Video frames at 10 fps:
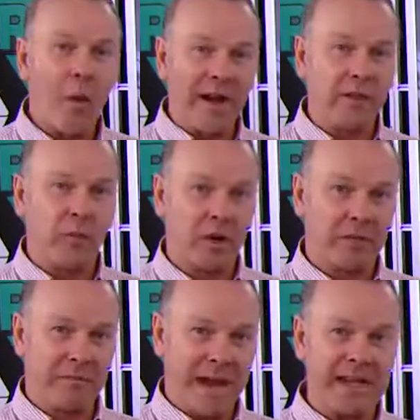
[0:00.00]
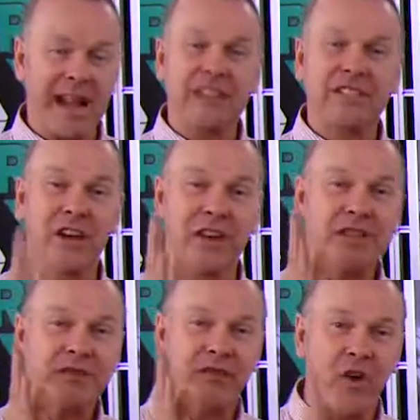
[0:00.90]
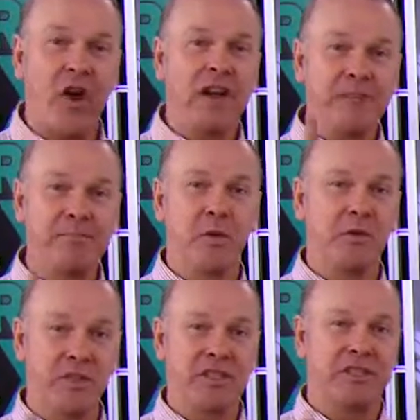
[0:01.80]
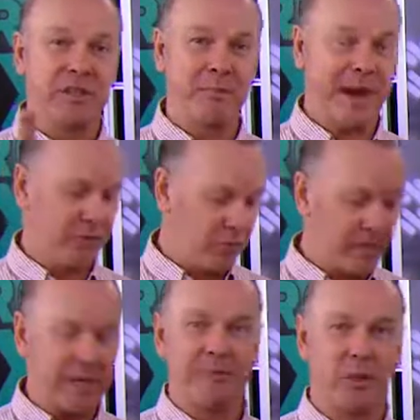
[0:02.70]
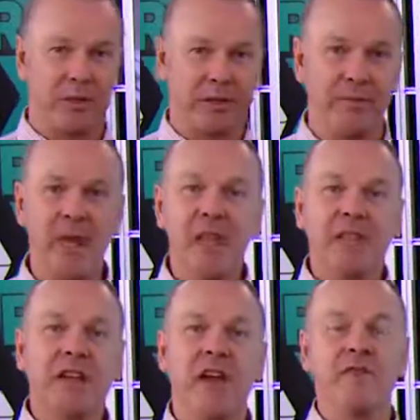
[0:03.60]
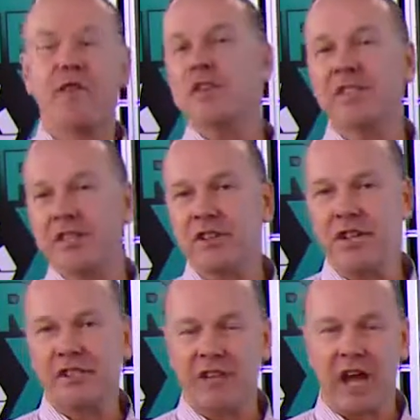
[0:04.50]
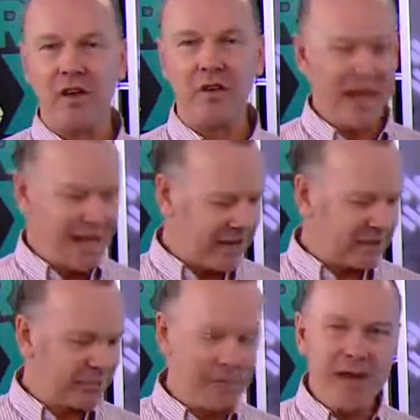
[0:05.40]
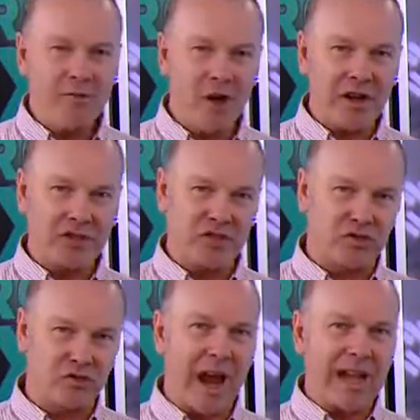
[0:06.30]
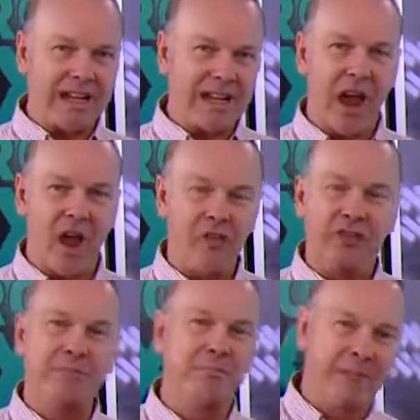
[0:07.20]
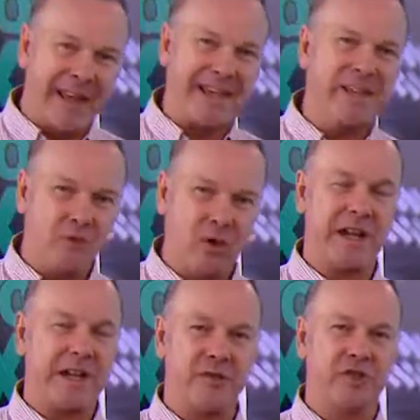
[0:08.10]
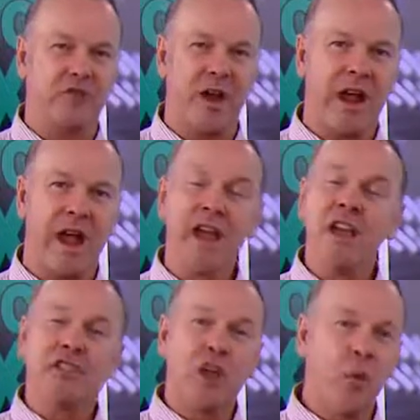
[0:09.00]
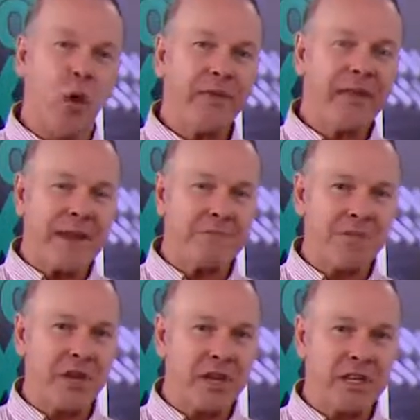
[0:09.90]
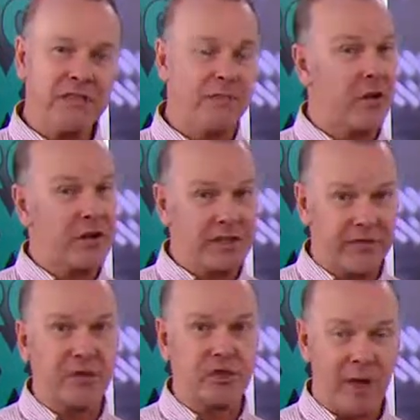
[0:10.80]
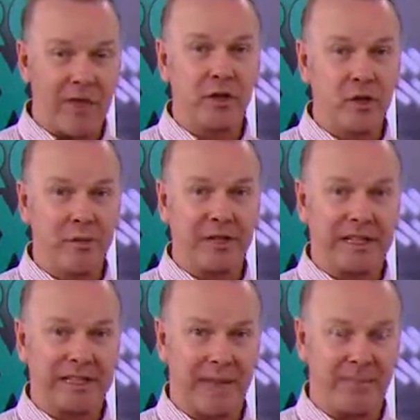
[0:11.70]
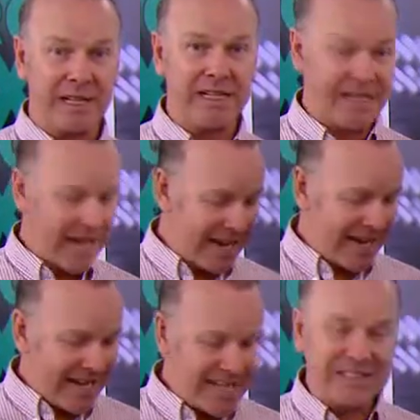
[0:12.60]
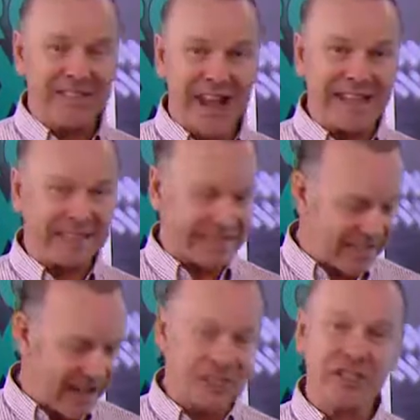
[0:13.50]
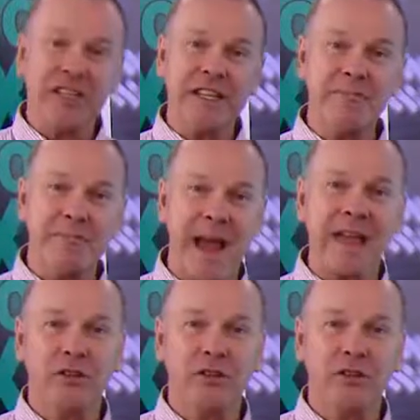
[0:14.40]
wondered what it meant, and so let's finally put this to bed. Really important. So, first thing you need to know is that Penrite is Australian owned and blended right here in Australia. So what that means, very different to other lubricant companies, is that it can actually make